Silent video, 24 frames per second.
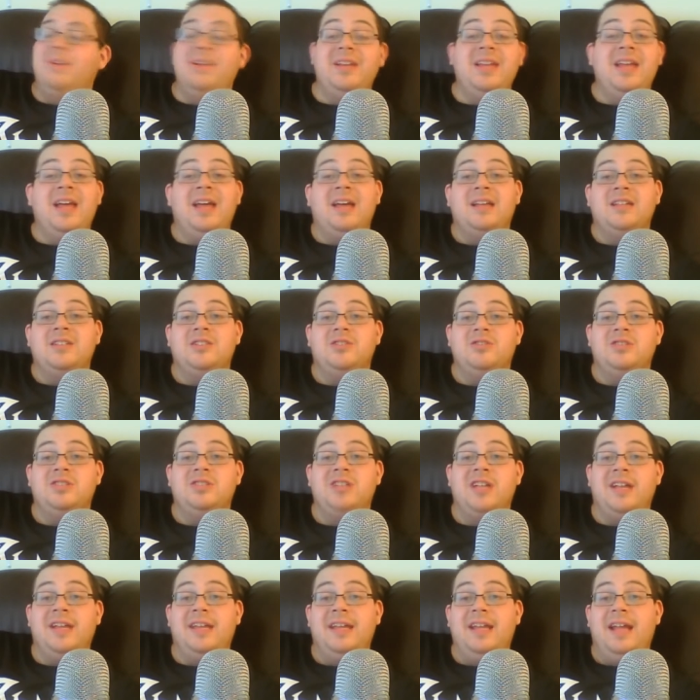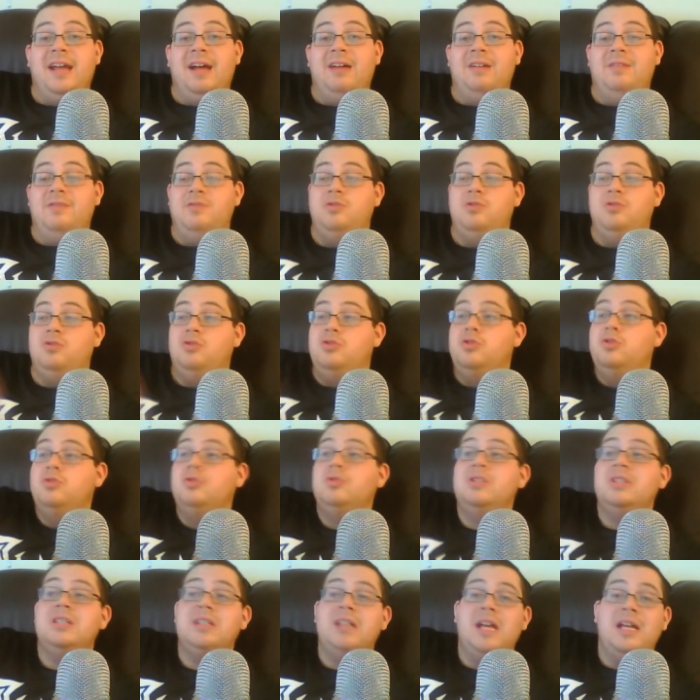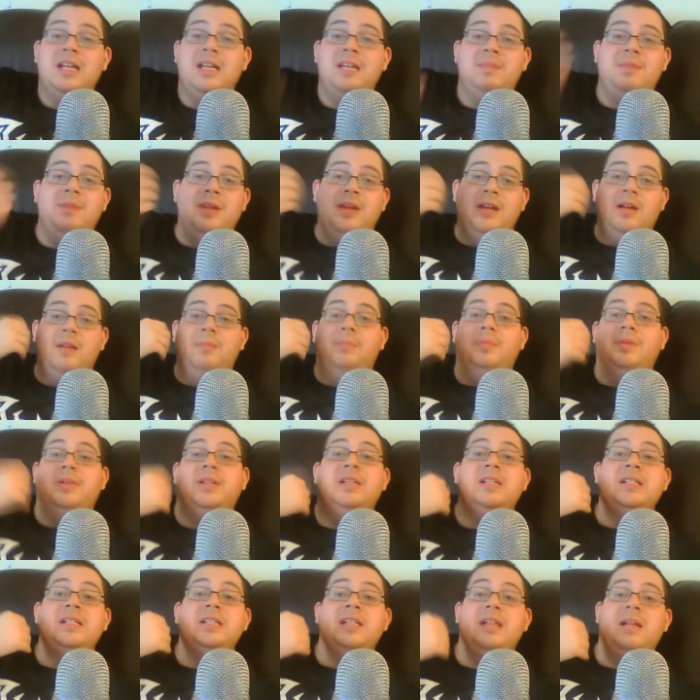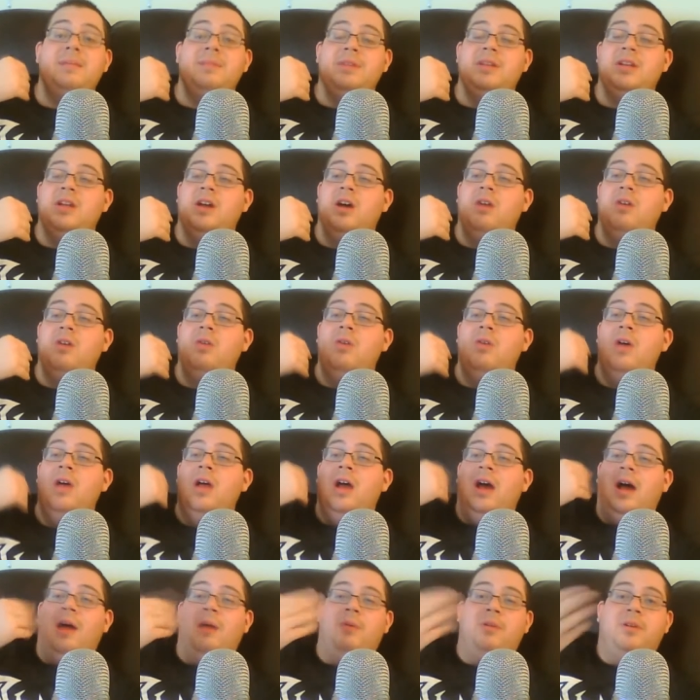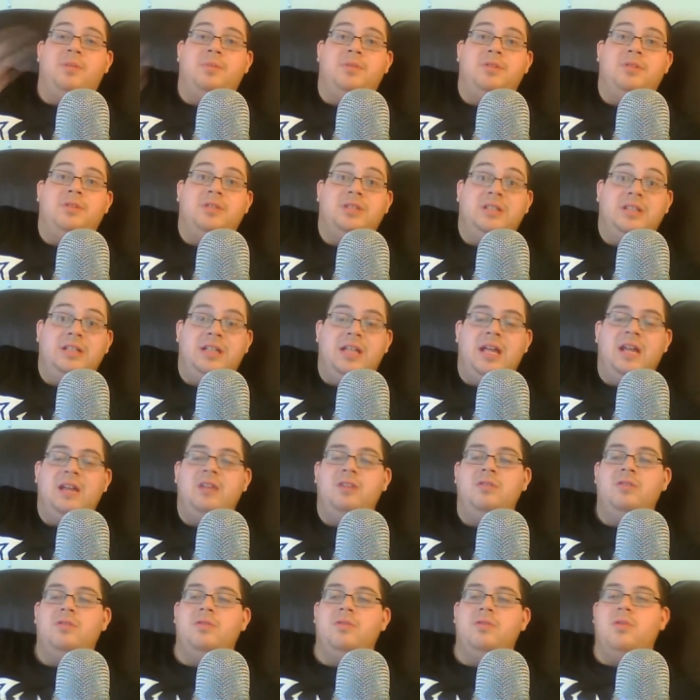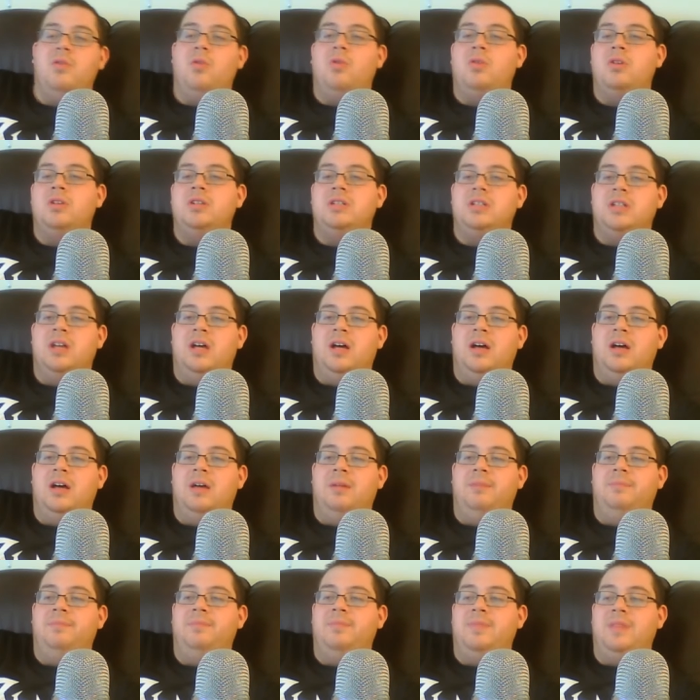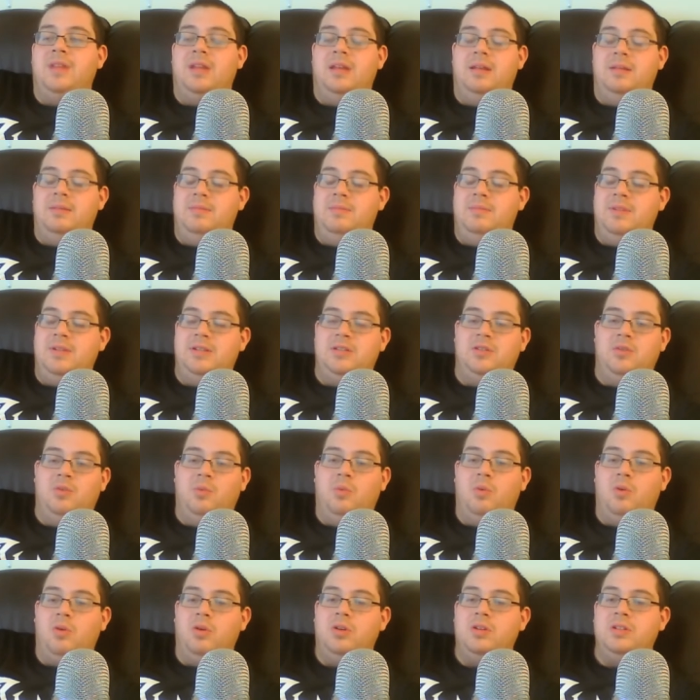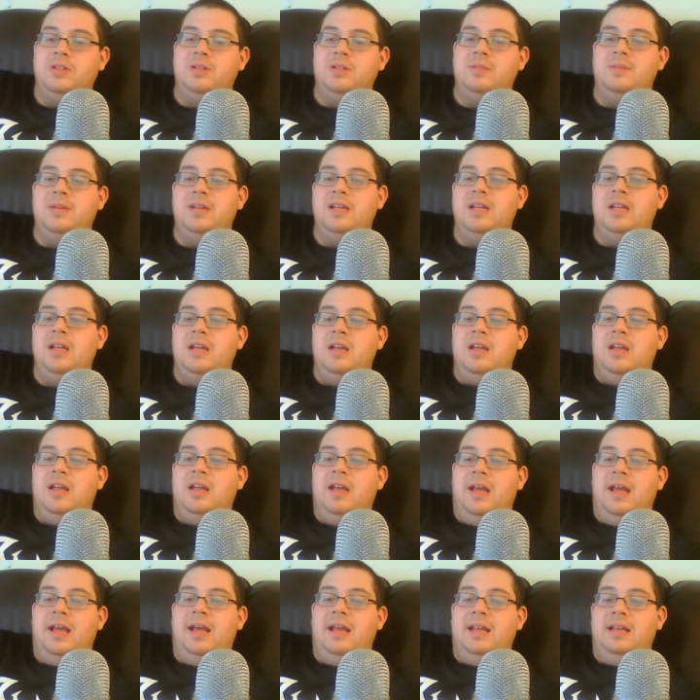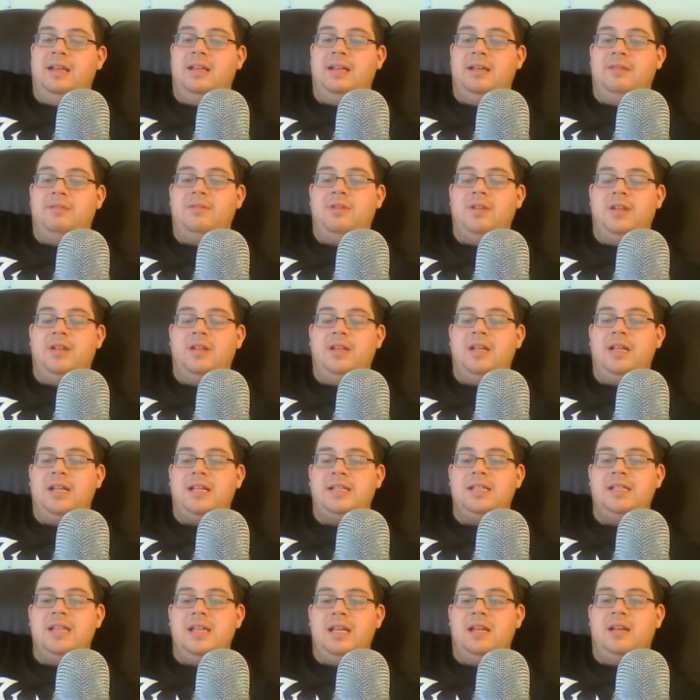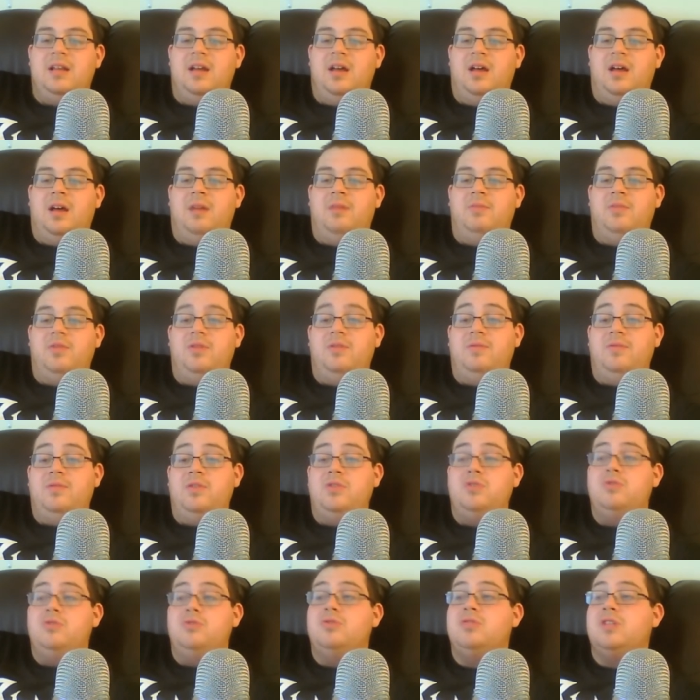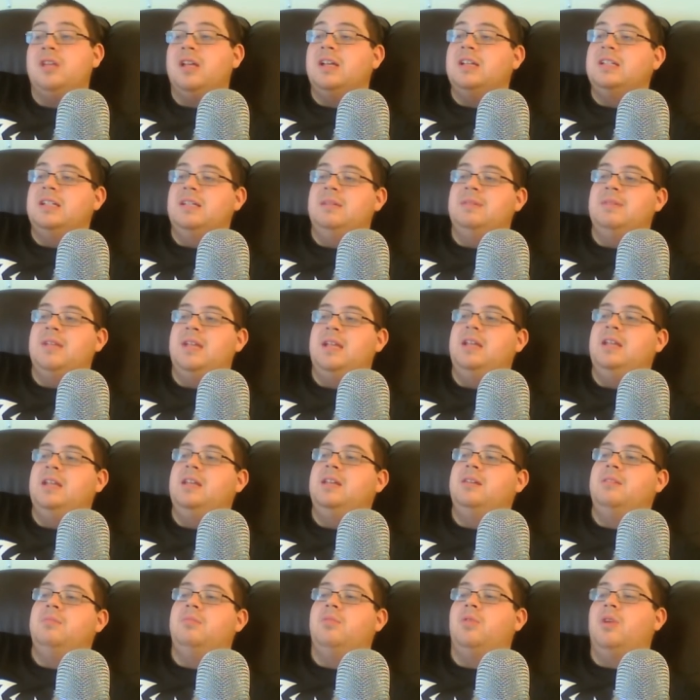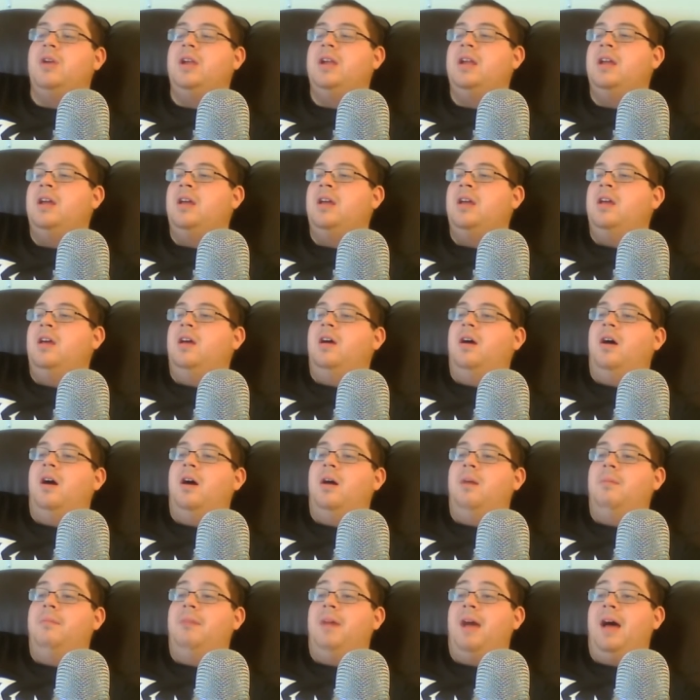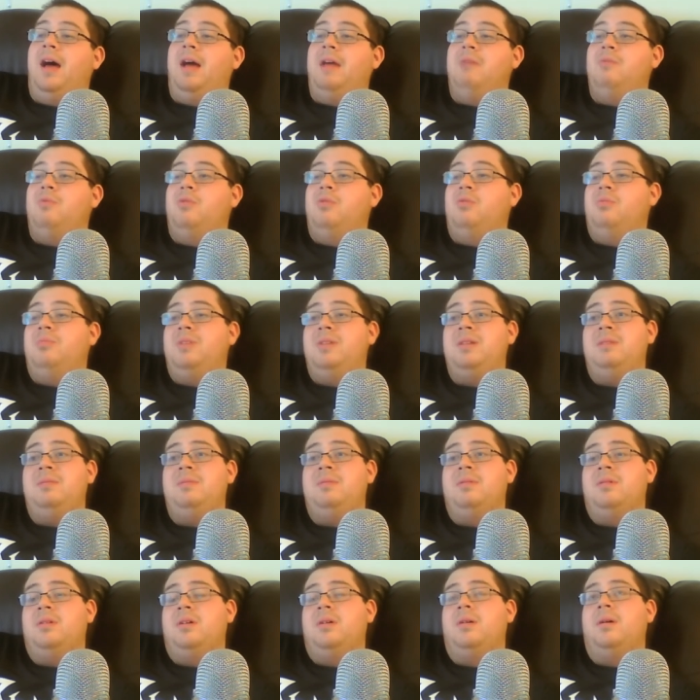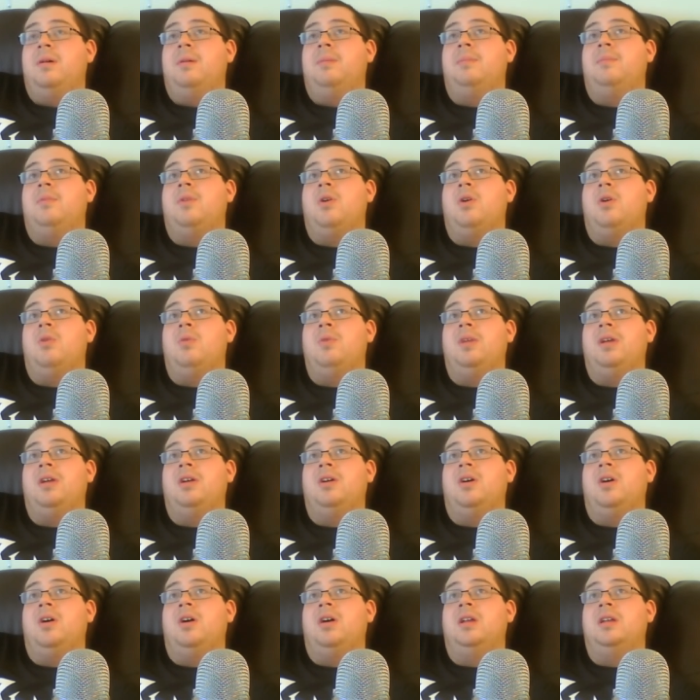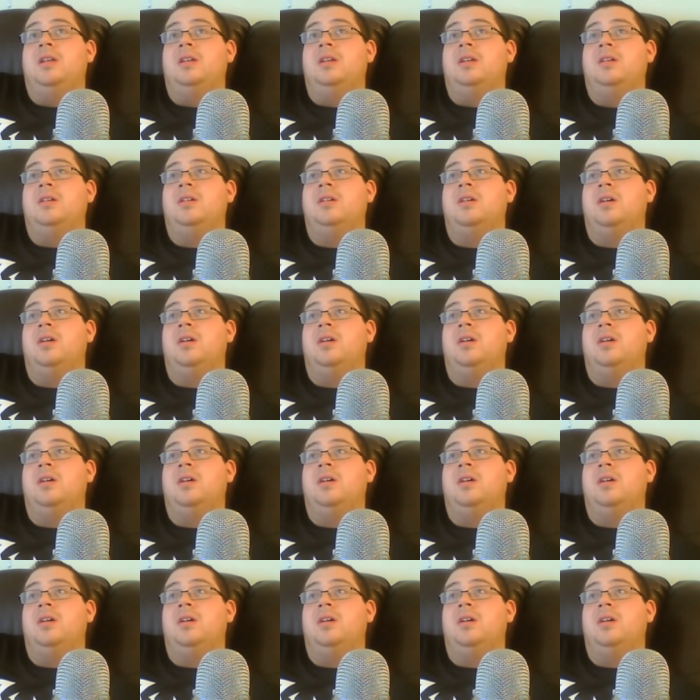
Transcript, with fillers: but yeah, so check it out. If you do decide to pick it up, please let me know. I want to personally thank you, of course. Um, it means the world to me. And uh, really, that's it. Um, reviews, like I said, I'm taking a break. Um, I will be uh, going on